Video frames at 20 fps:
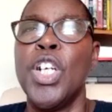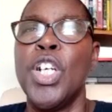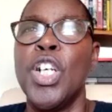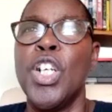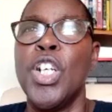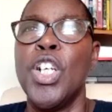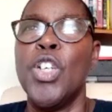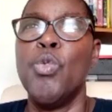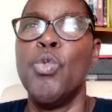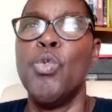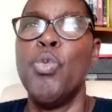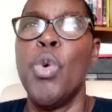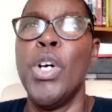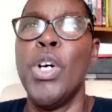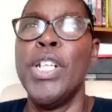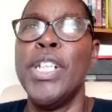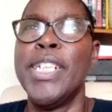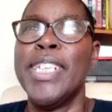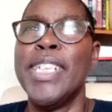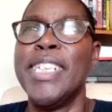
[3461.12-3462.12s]

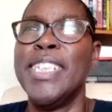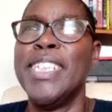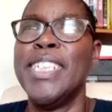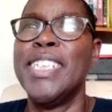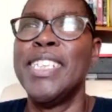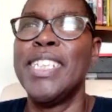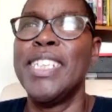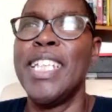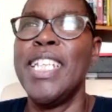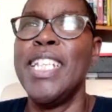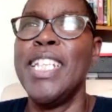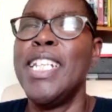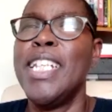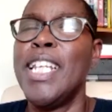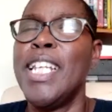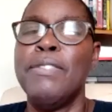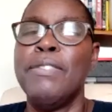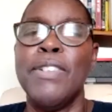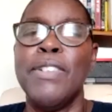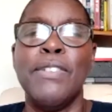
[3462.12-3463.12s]
want an insane
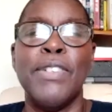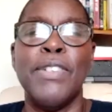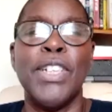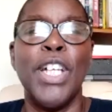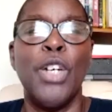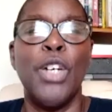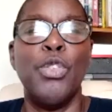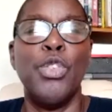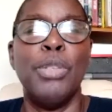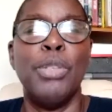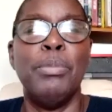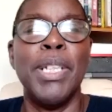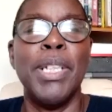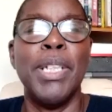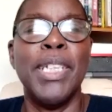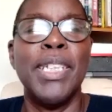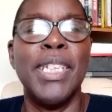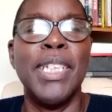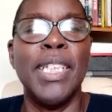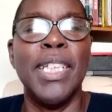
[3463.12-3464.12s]
level of
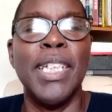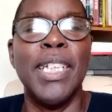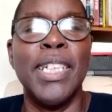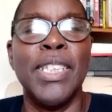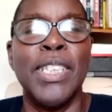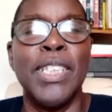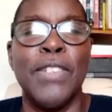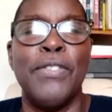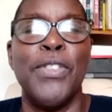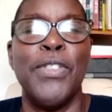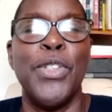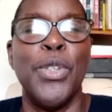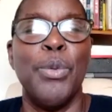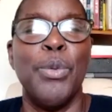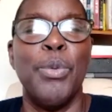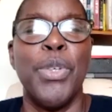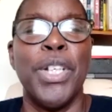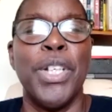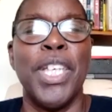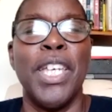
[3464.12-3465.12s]
accountability as if you're
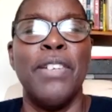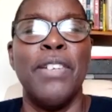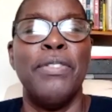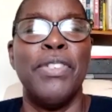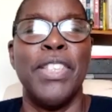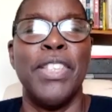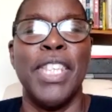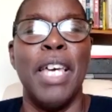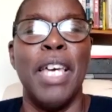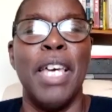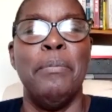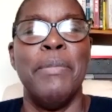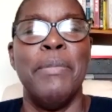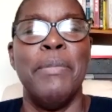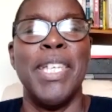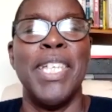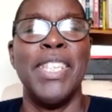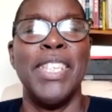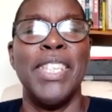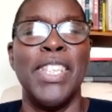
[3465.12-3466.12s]
working for them
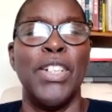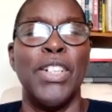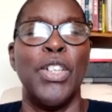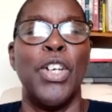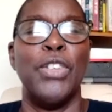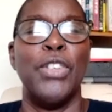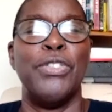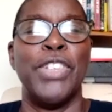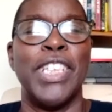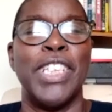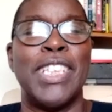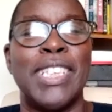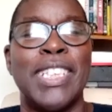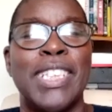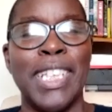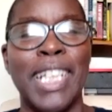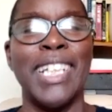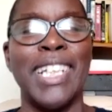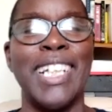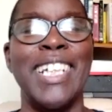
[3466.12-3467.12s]
in their office.
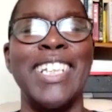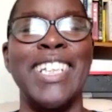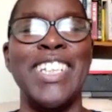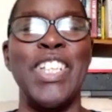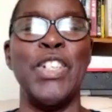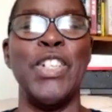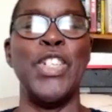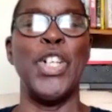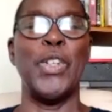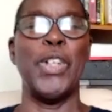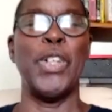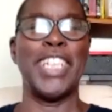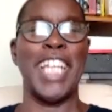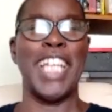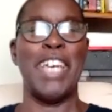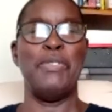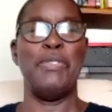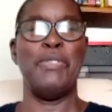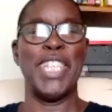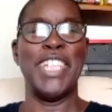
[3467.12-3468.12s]
You know what
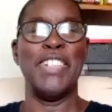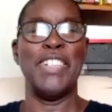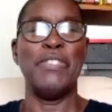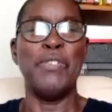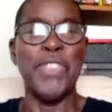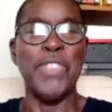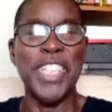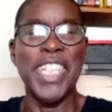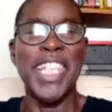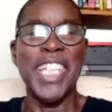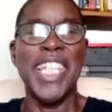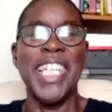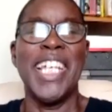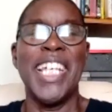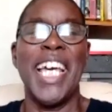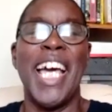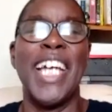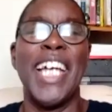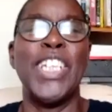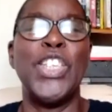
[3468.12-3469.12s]
I mean?
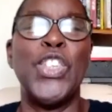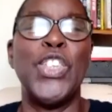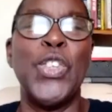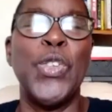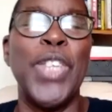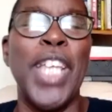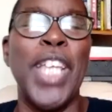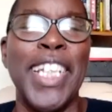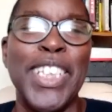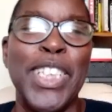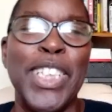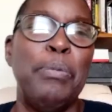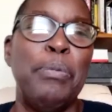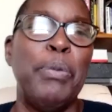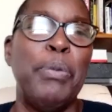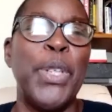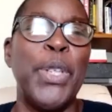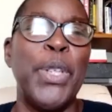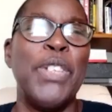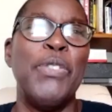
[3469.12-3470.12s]
And so that's the
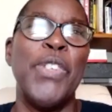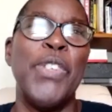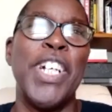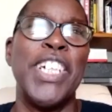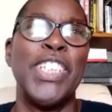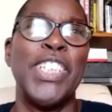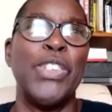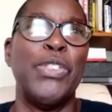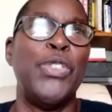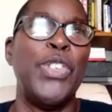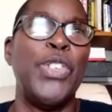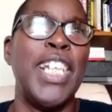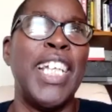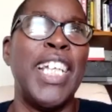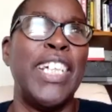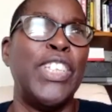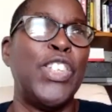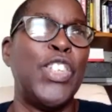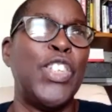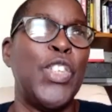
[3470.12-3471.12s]
point where as a
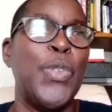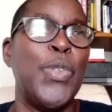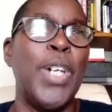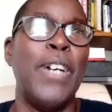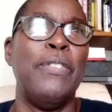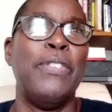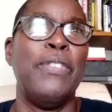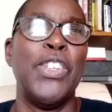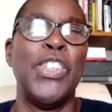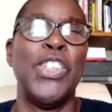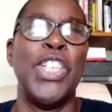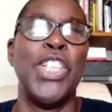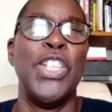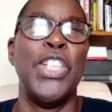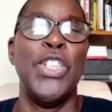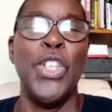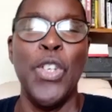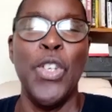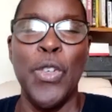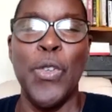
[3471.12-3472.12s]
freelancer, you have to say,
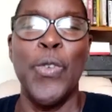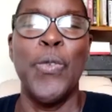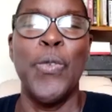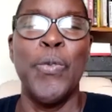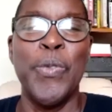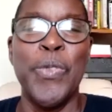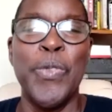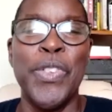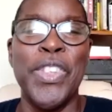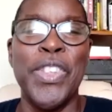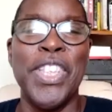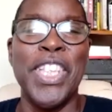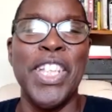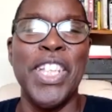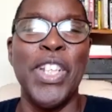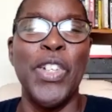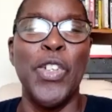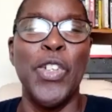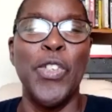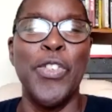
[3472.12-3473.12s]
no,
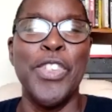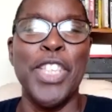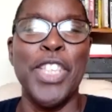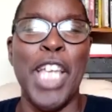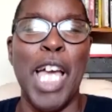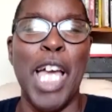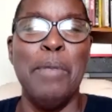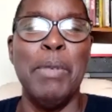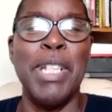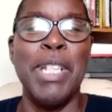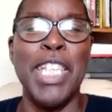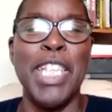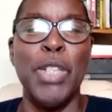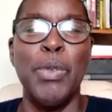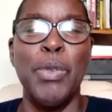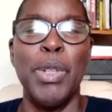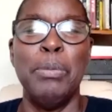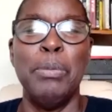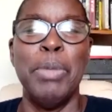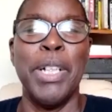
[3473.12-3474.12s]
I'm an
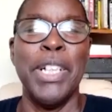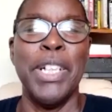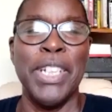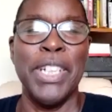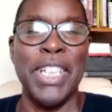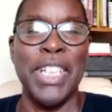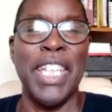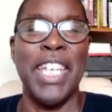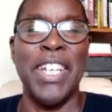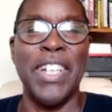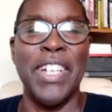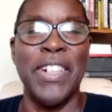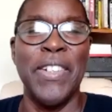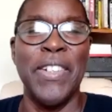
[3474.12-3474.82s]
equal partner here.